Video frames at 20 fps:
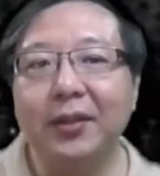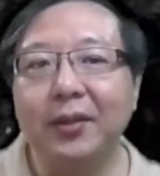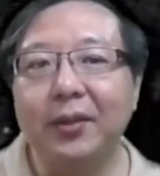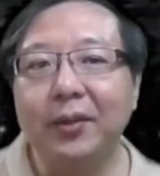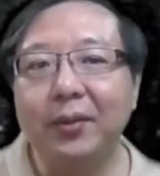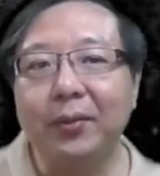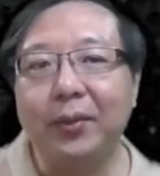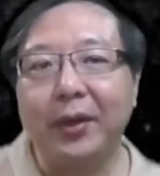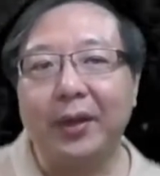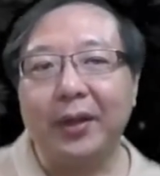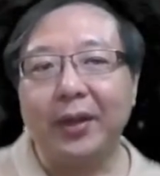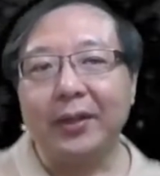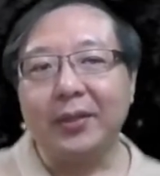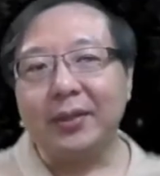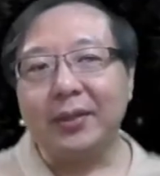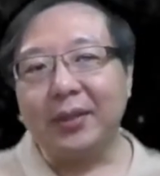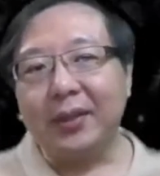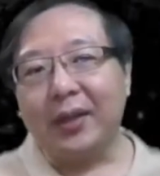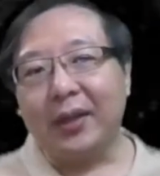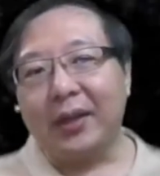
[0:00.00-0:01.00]

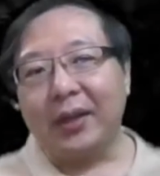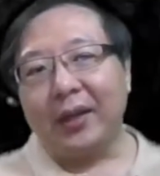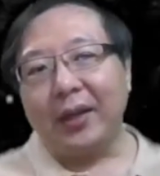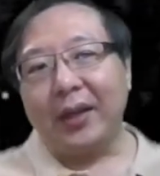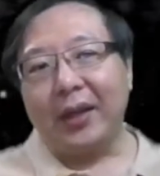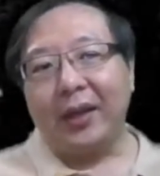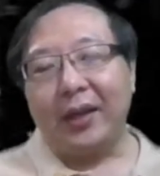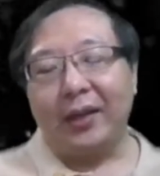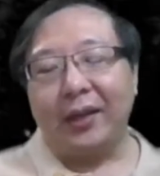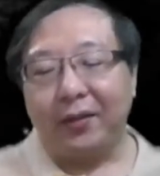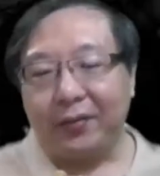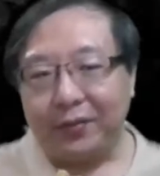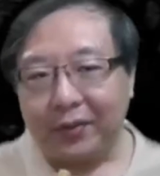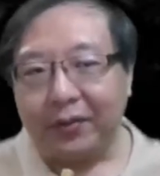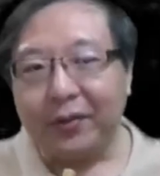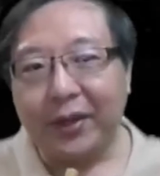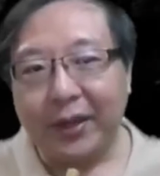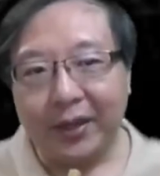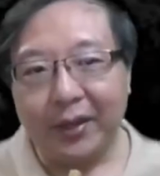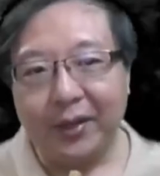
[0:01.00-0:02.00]
whereas of the
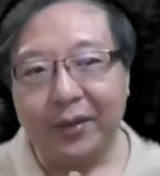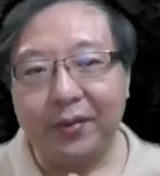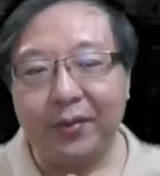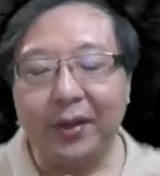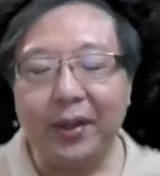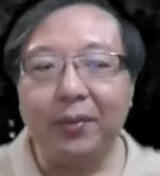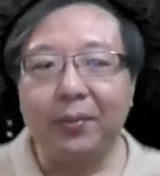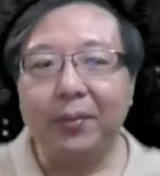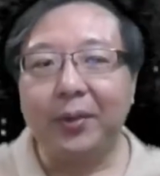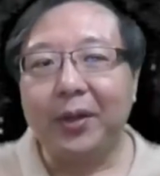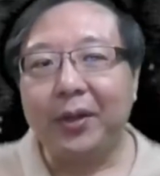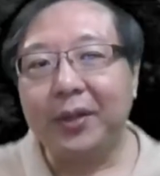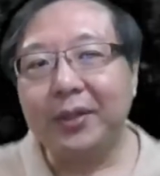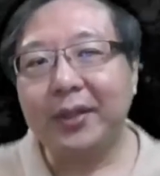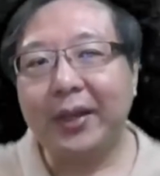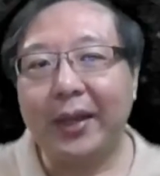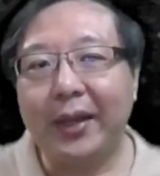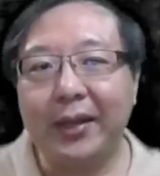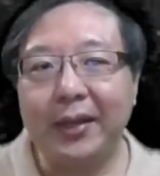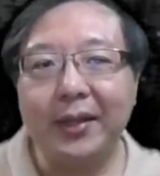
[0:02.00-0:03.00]
record array, whereas
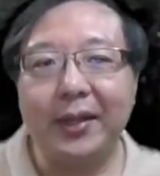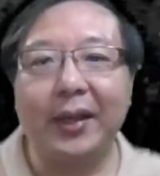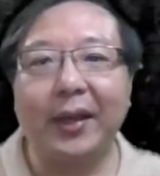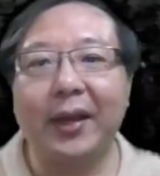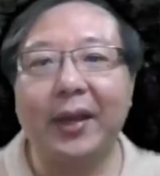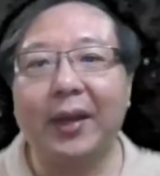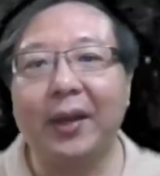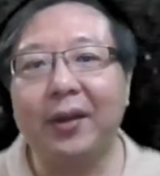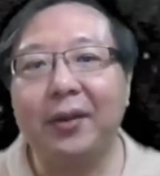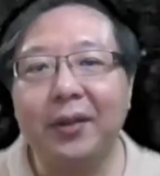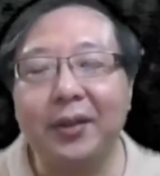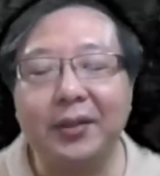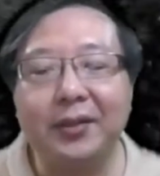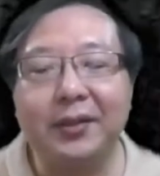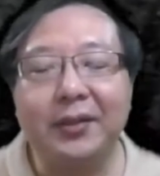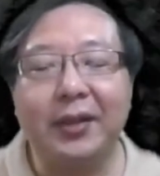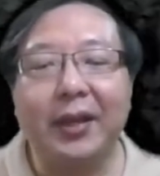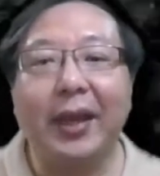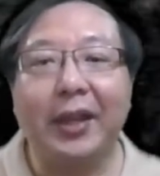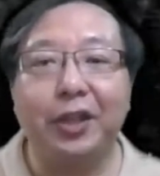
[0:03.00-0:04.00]
NDIR is
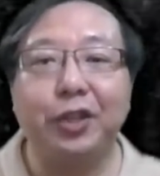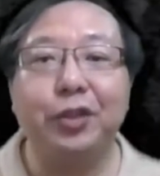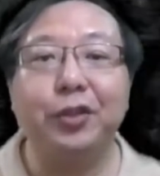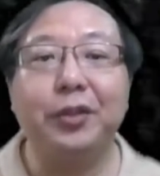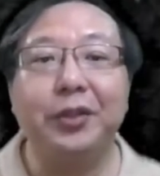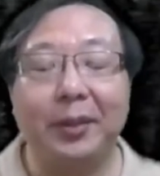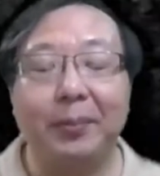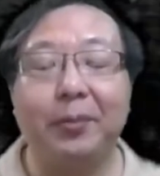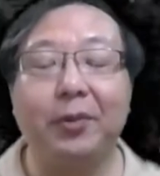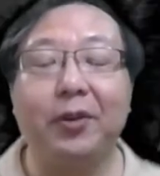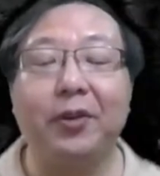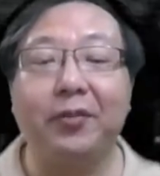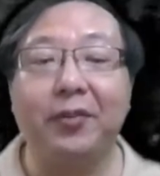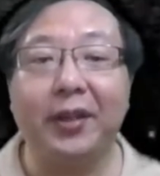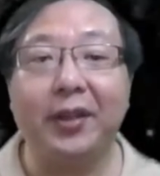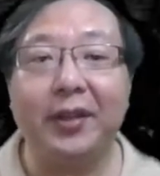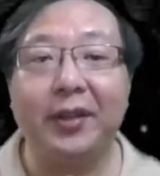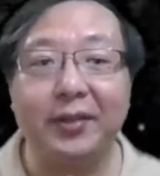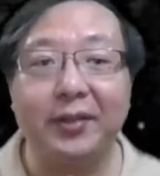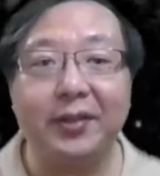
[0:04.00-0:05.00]
the actual number of
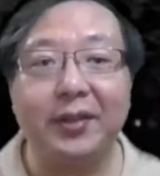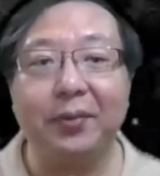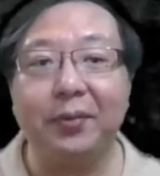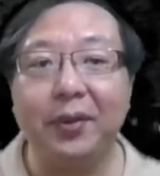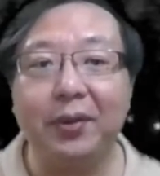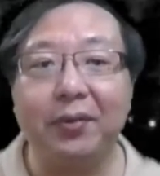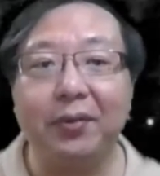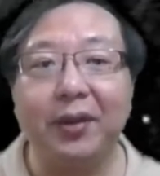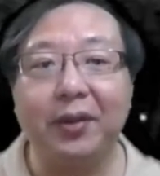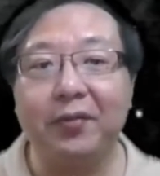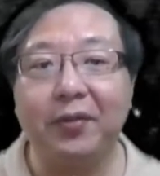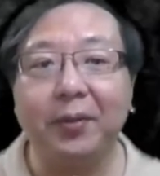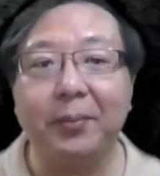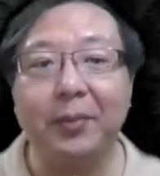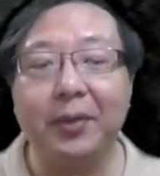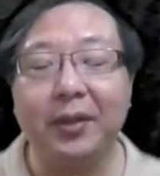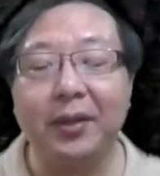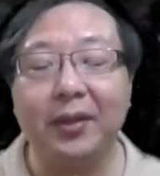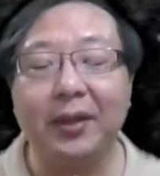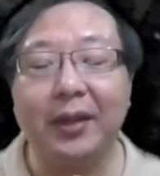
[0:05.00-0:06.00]
records that we read from
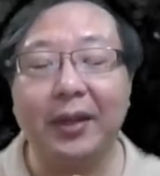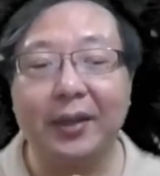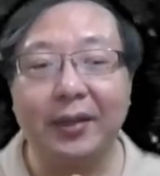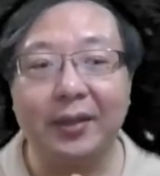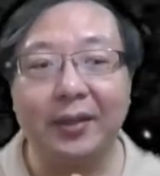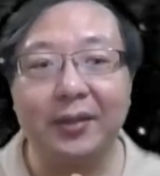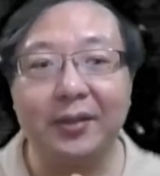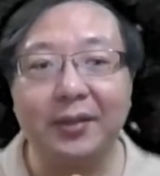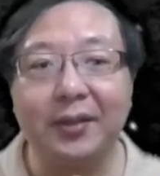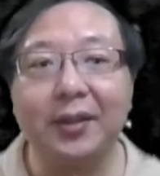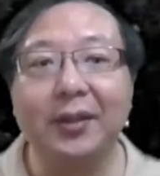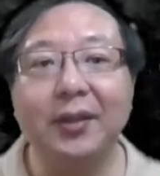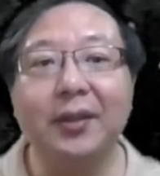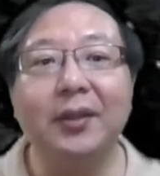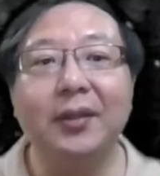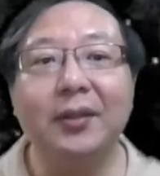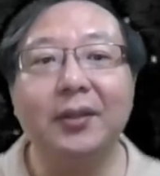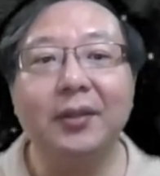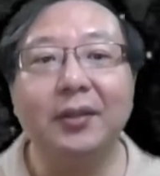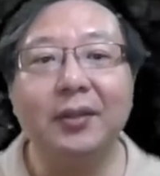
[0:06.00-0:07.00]
the hard disk.
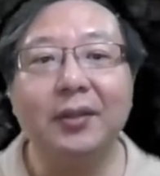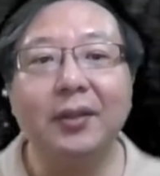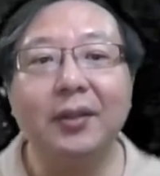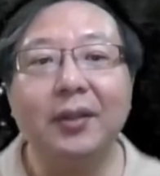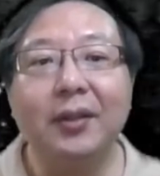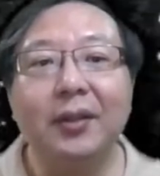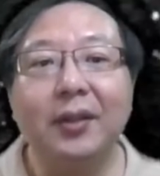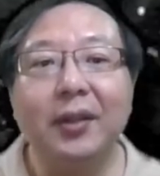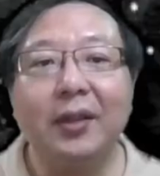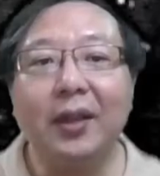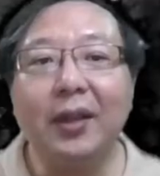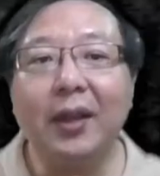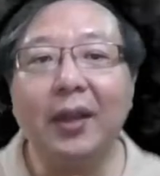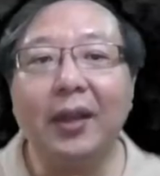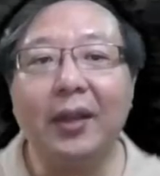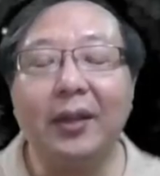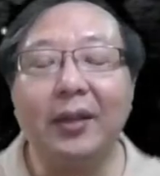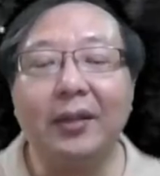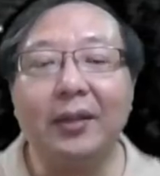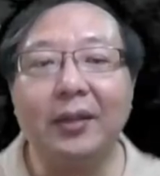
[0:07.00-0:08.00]
Okay,
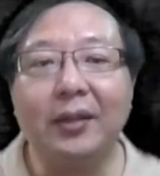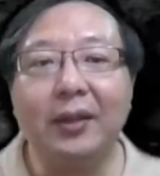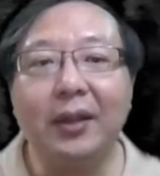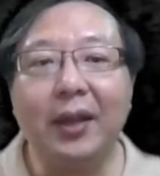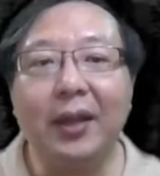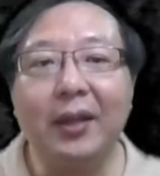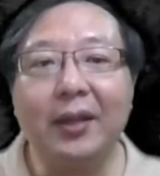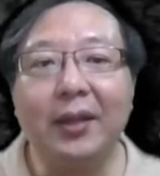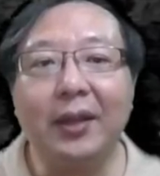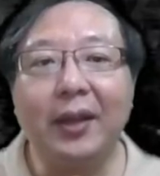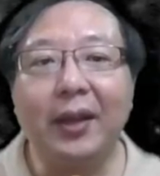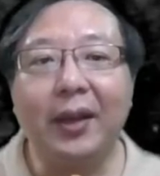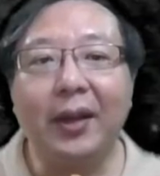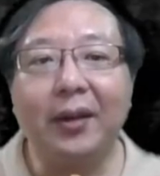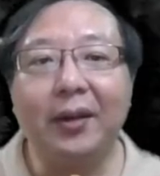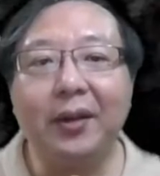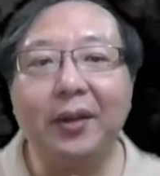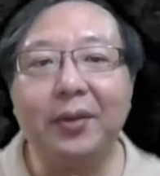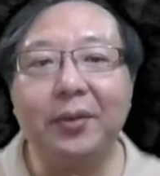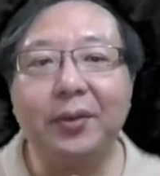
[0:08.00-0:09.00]
and
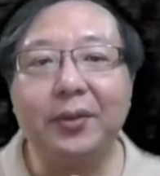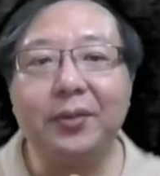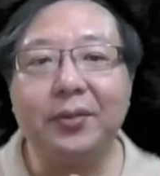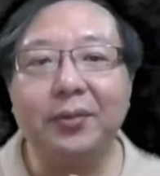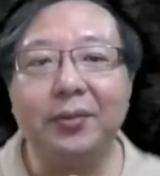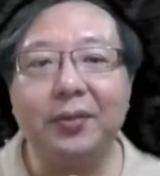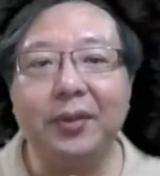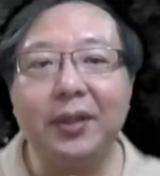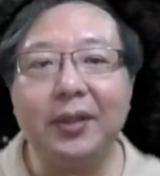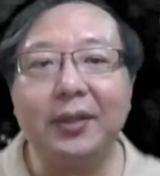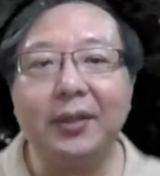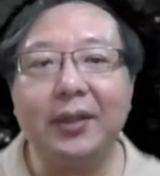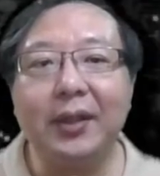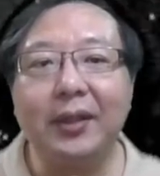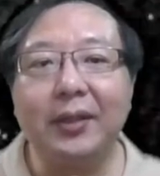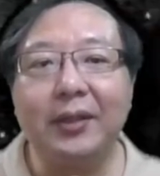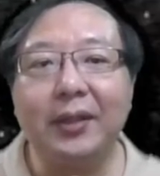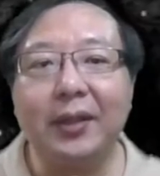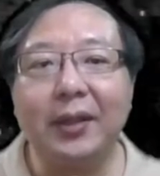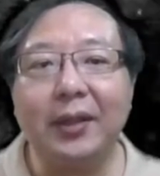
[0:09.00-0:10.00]
NDIR equals read
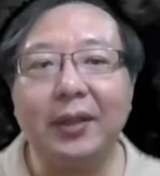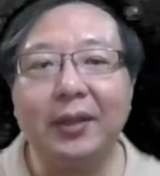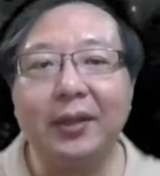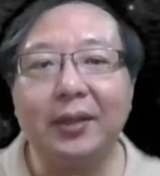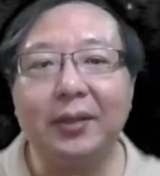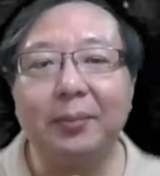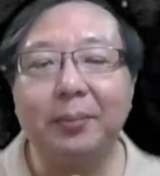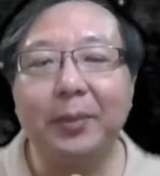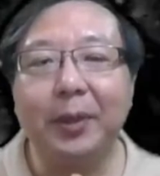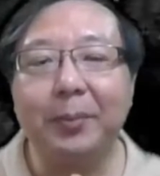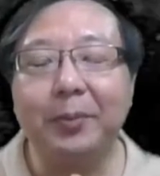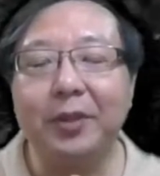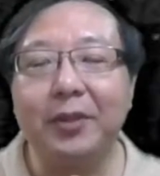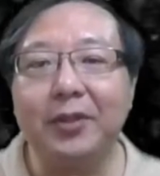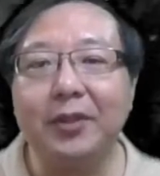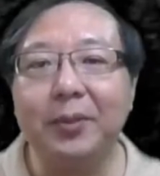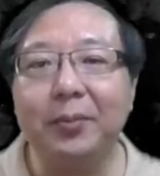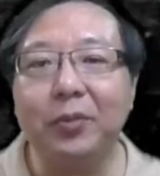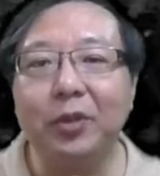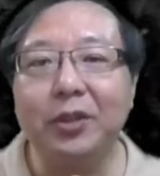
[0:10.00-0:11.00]
data
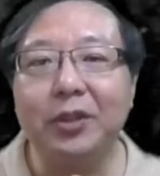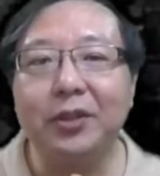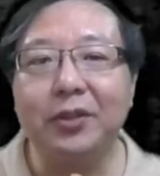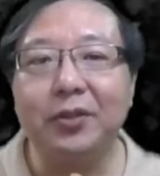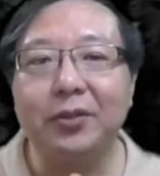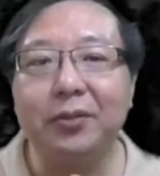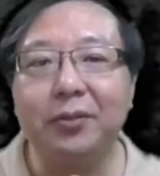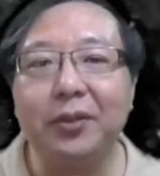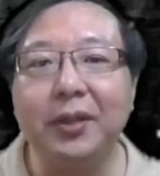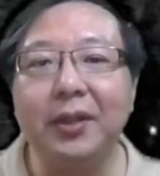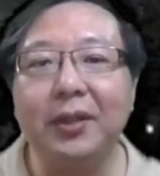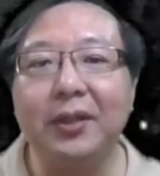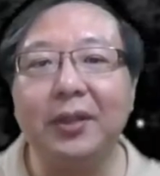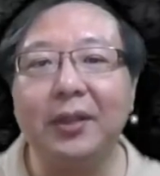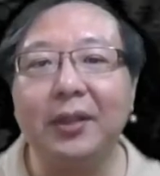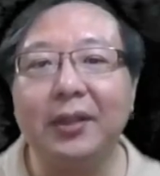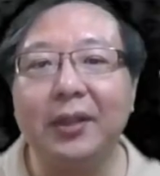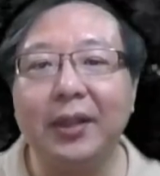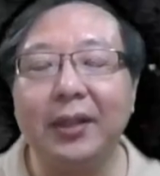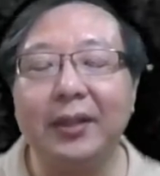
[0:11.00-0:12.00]
baptism, which is to read
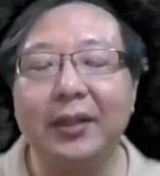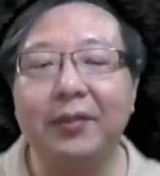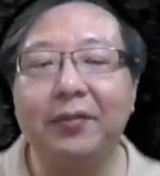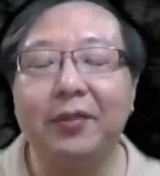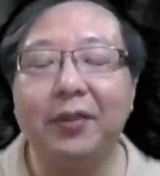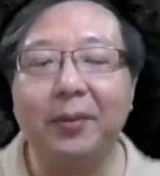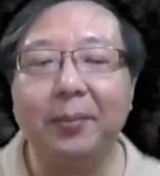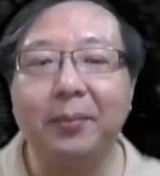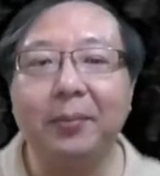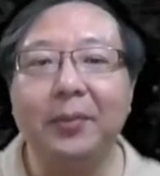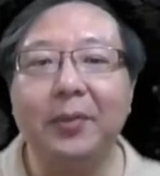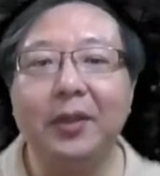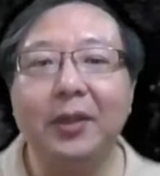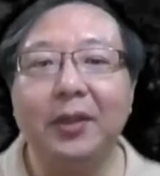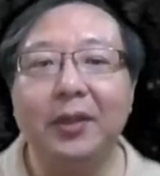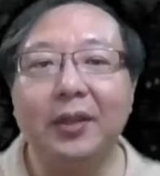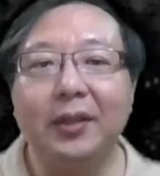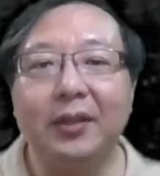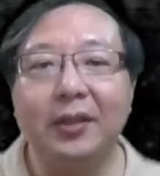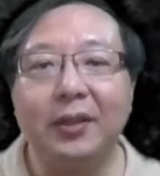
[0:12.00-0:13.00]
the data from
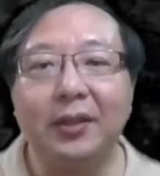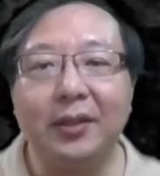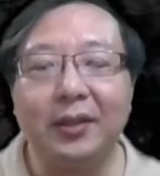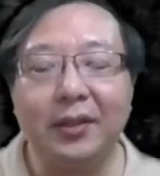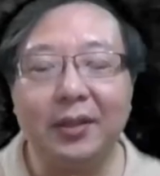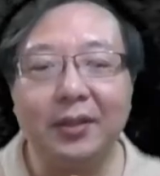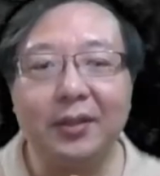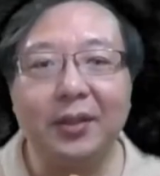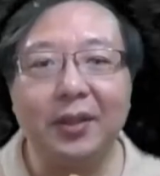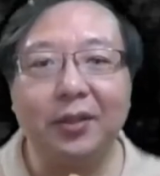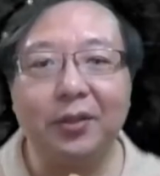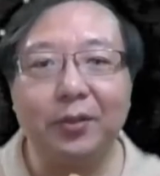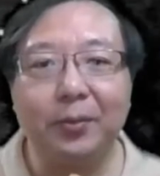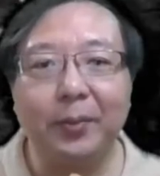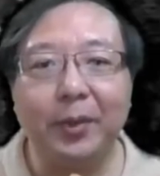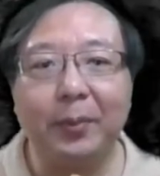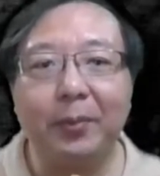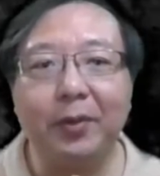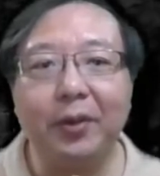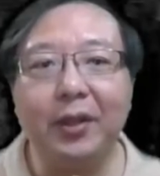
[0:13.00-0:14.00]
the disk into
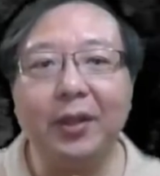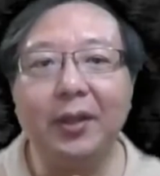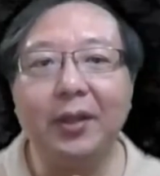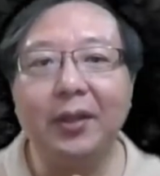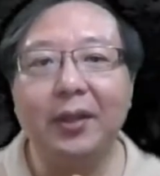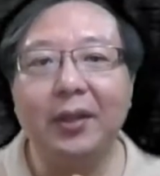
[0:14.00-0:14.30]
memory,